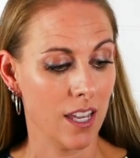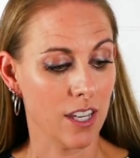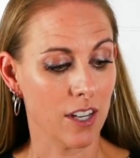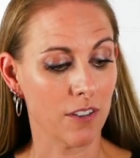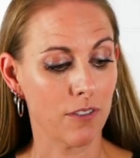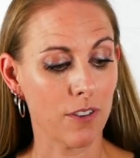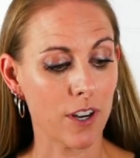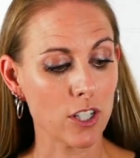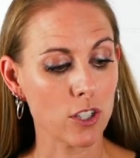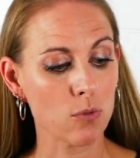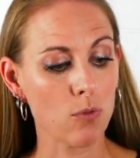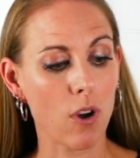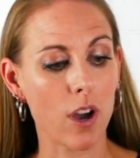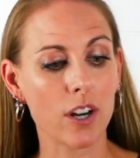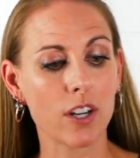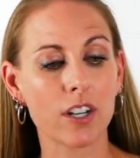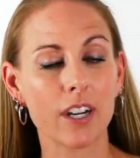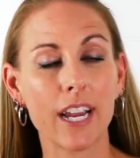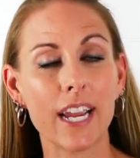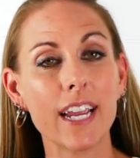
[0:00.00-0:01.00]
Your fresh
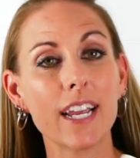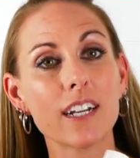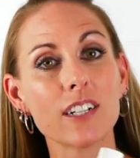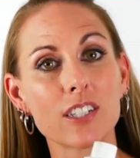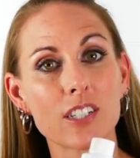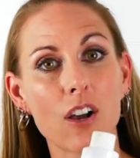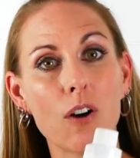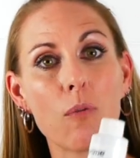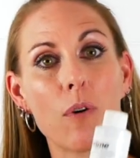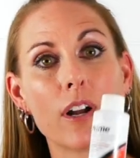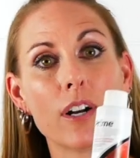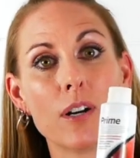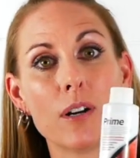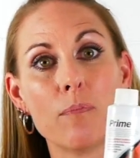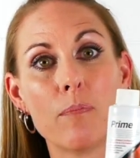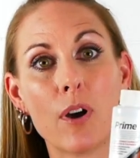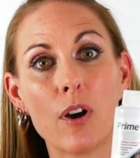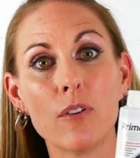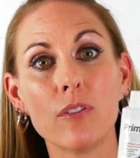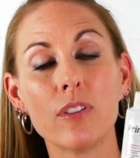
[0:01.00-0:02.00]
water and salt
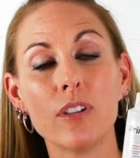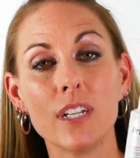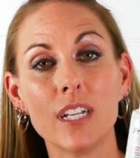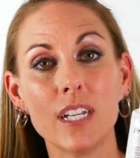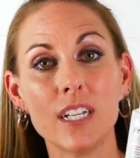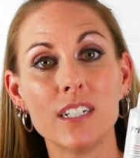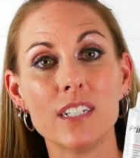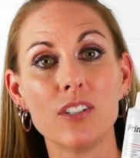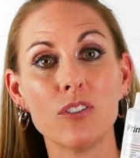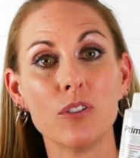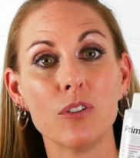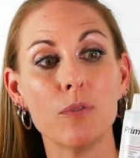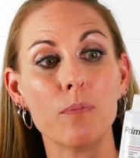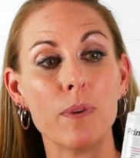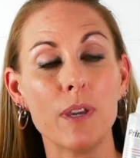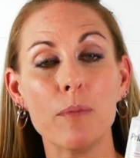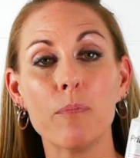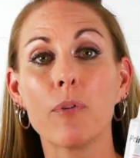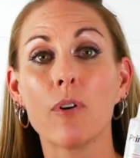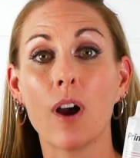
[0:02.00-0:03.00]
water both need to
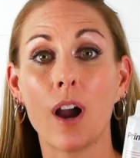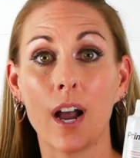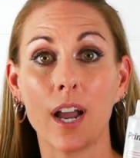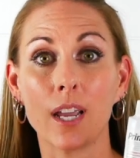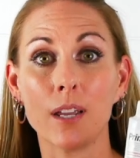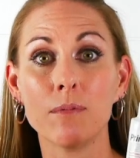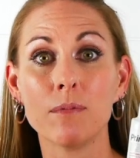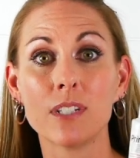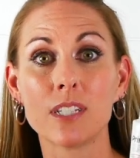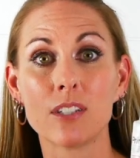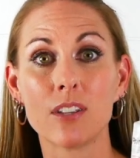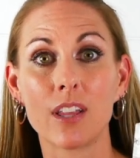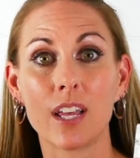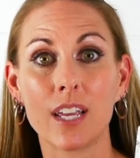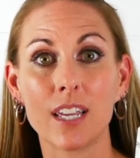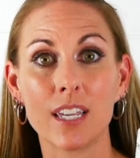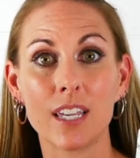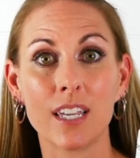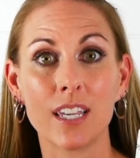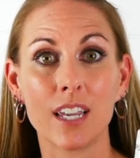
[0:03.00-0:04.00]
be primed so
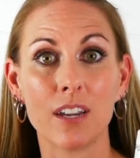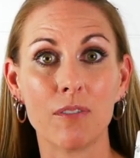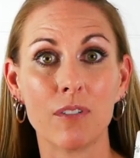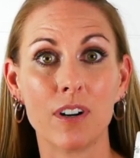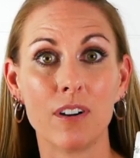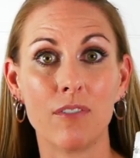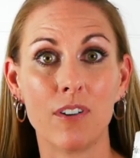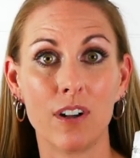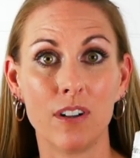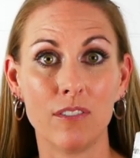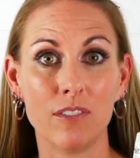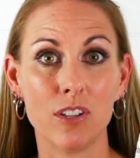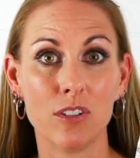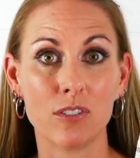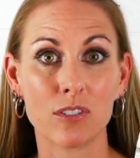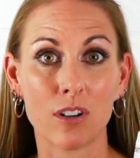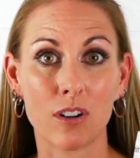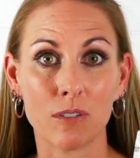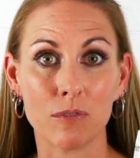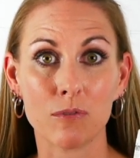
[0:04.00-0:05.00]
that it can get rid of all of
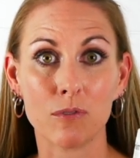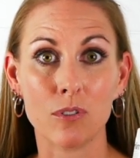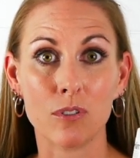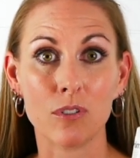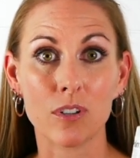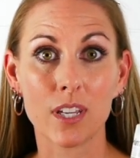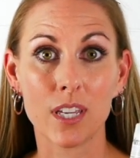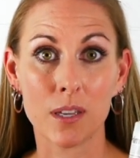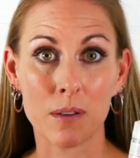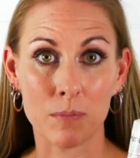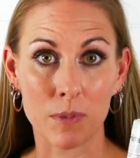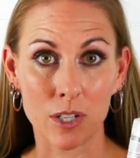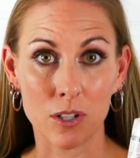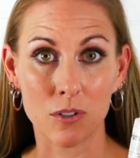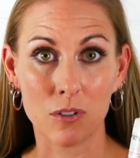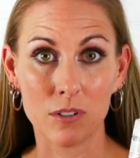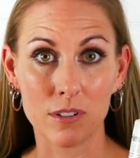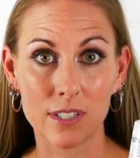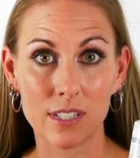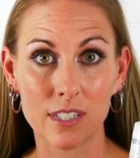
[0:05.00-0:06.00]
those harmful
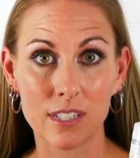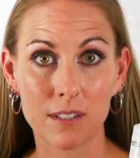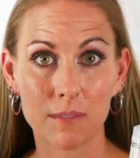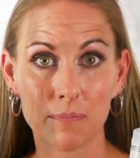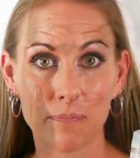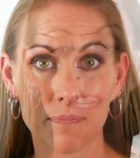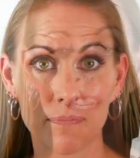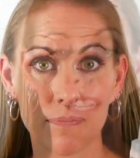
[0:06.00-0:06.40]
chemicals.